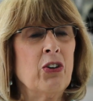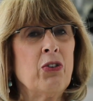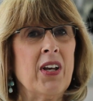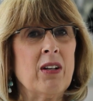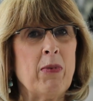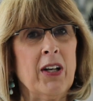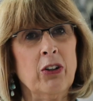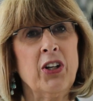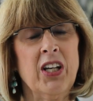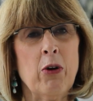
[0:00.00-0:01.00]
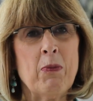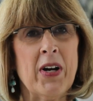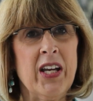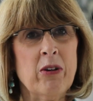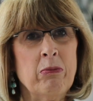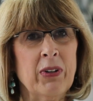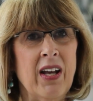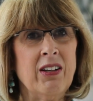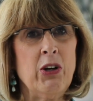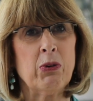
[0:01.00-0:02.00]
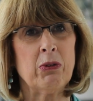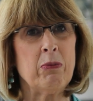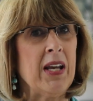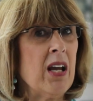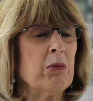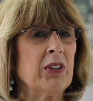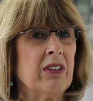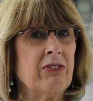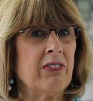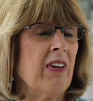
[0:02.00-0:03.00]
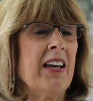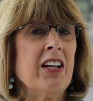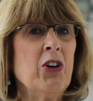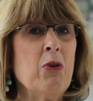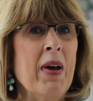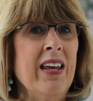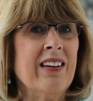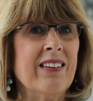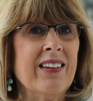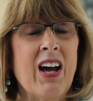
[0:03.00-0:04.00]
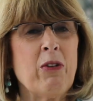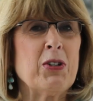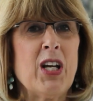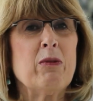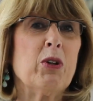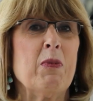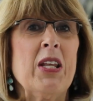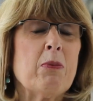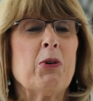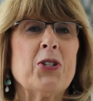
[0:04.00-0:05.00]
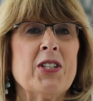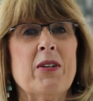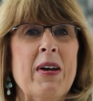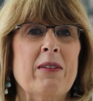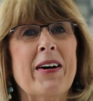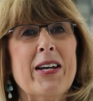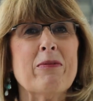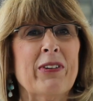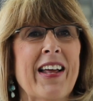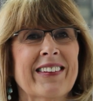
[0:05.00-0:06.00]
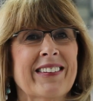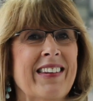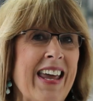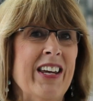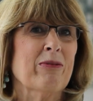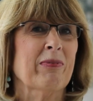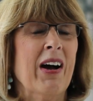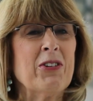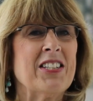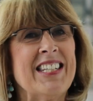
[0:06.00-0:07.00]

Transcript: know that by looking at my implant you would be able to find out who made it, and I was able to meet the person that made my implant and thank him. That was